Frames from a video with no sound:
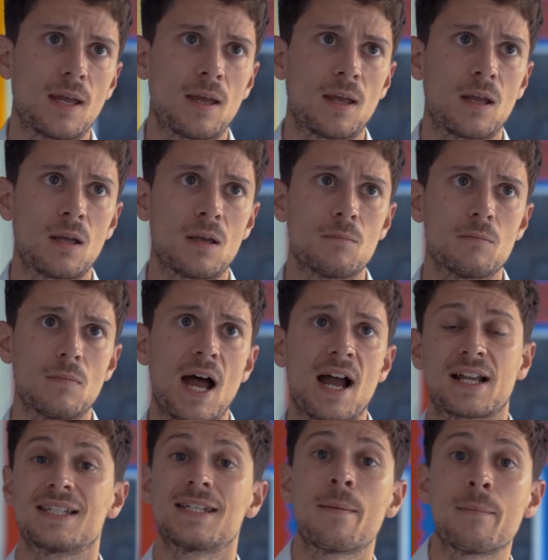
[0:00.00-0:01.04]

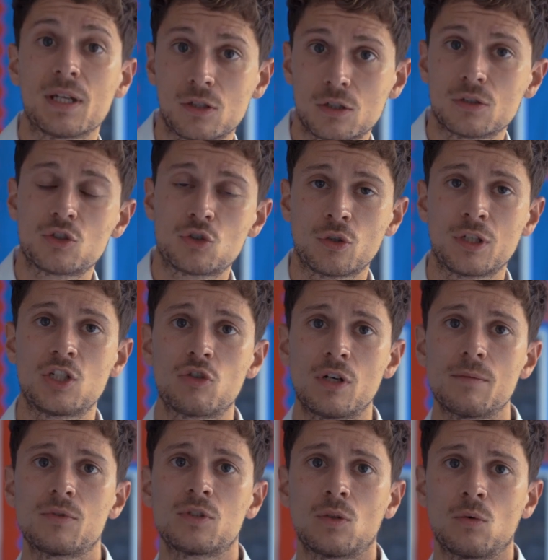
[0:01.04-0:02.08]
academic study
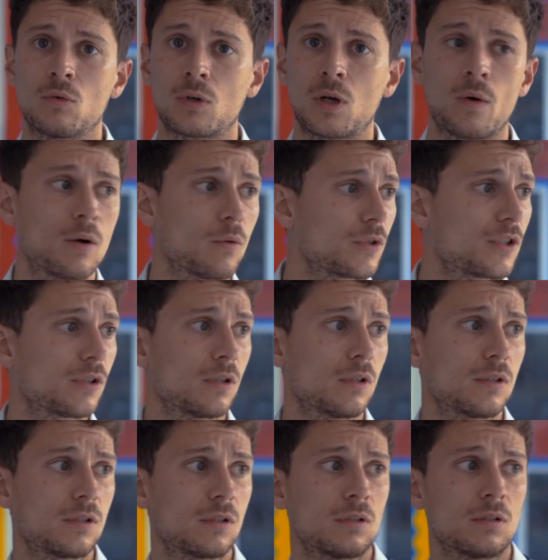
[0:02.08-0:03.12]
trips, so we'll go out
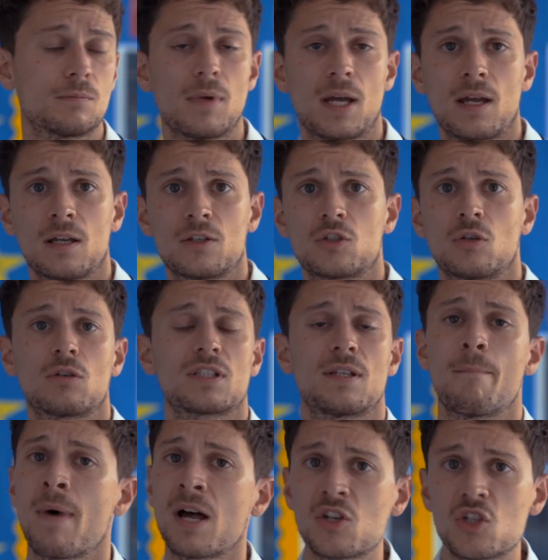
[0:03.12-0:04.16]
to talks
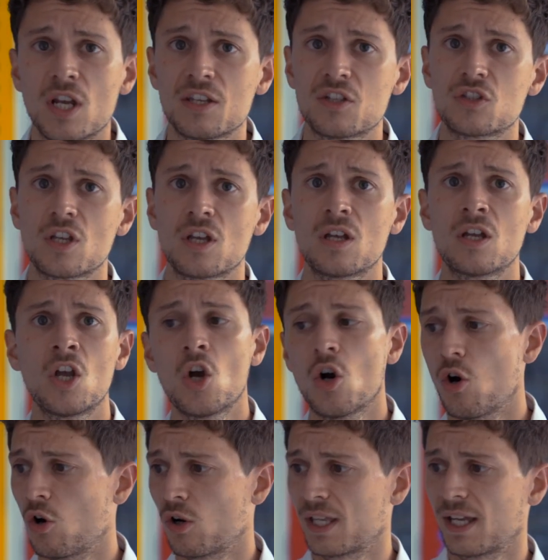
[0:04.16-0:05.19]
in Manchester
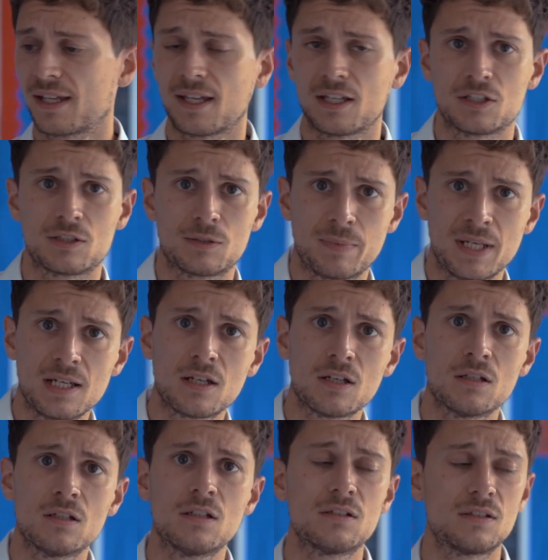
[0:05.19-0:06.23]
or get guest
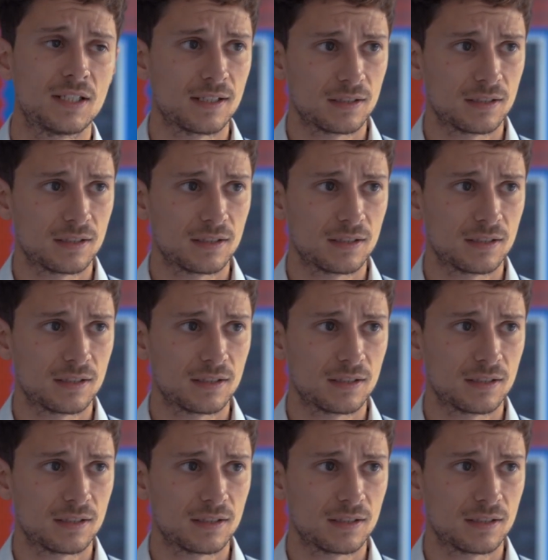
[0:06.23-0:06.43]
speakers and